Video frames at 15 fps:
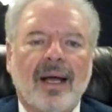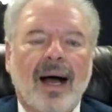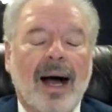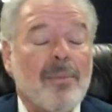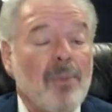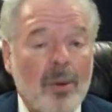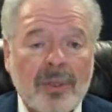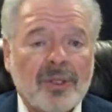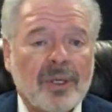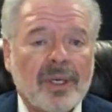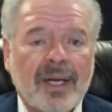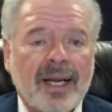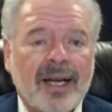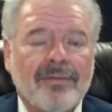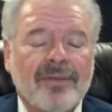I'm always going
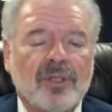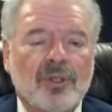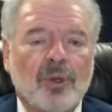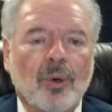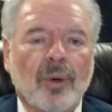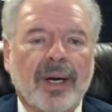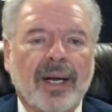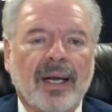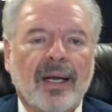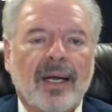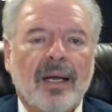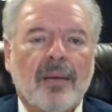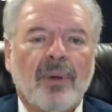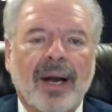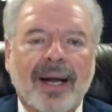to have the story,
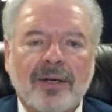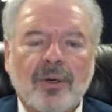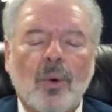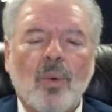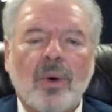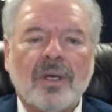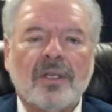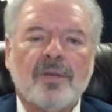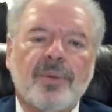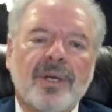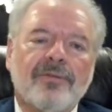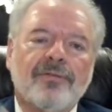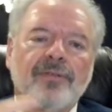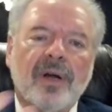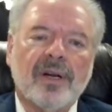but I don't want it to be
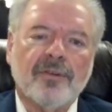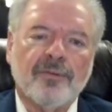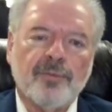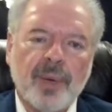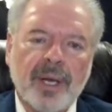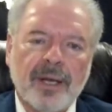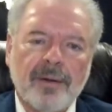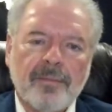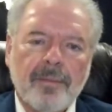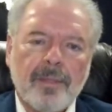in front of me.